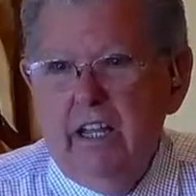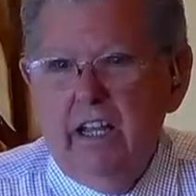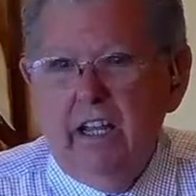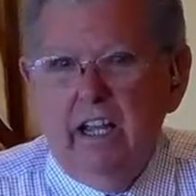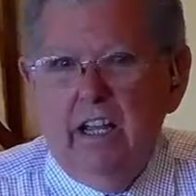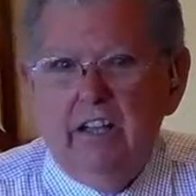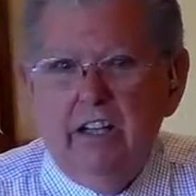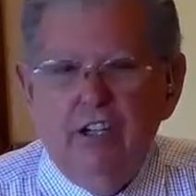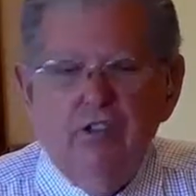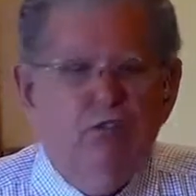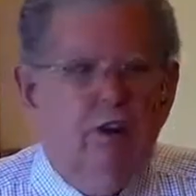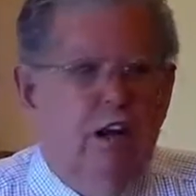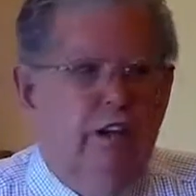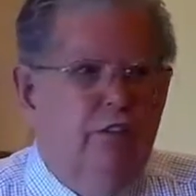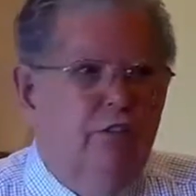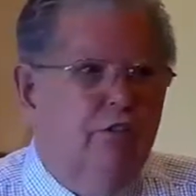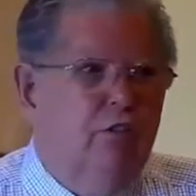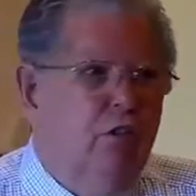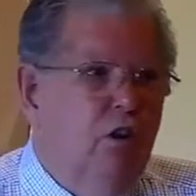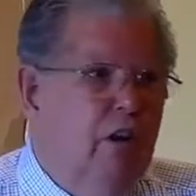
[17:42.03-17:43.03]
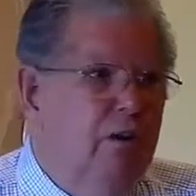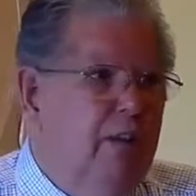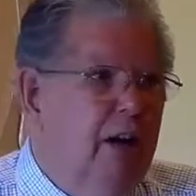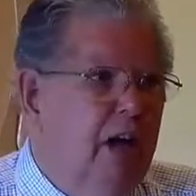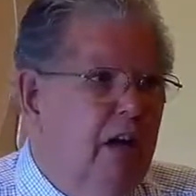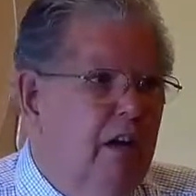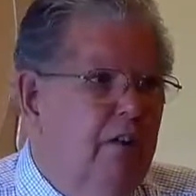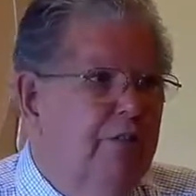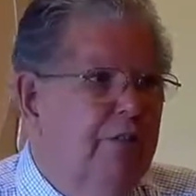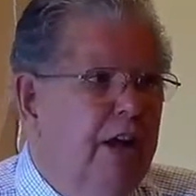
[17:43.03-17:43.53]
And they tried to throw him
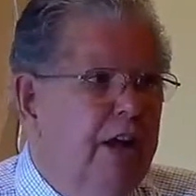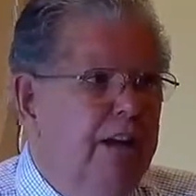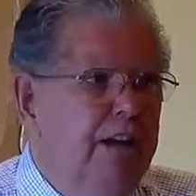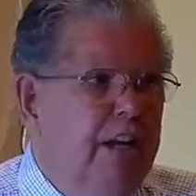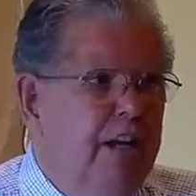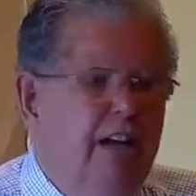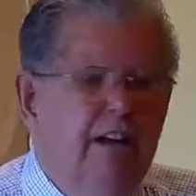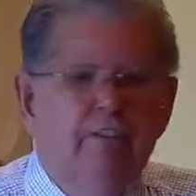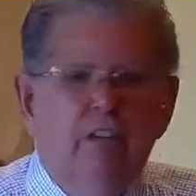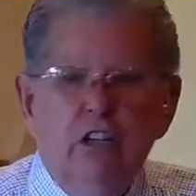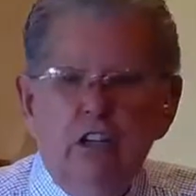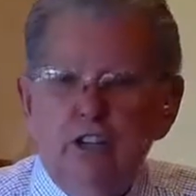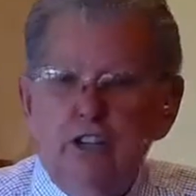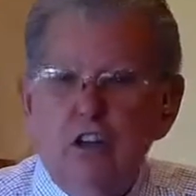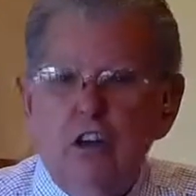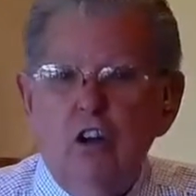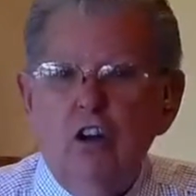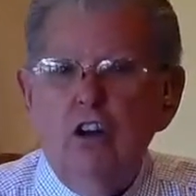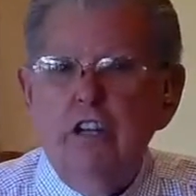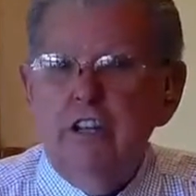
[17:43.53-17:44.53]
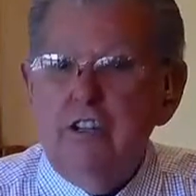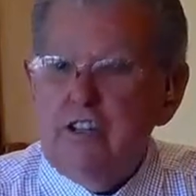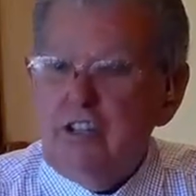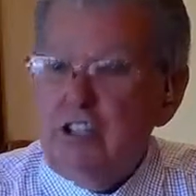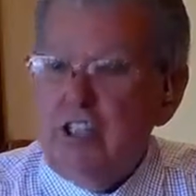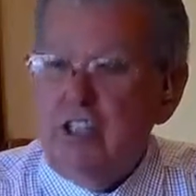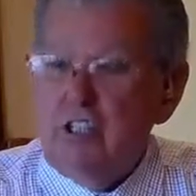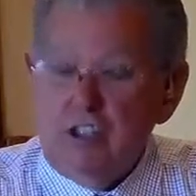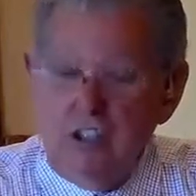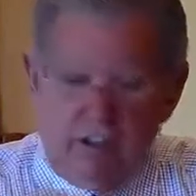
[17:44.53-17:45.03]
out. In fact, even as early as this,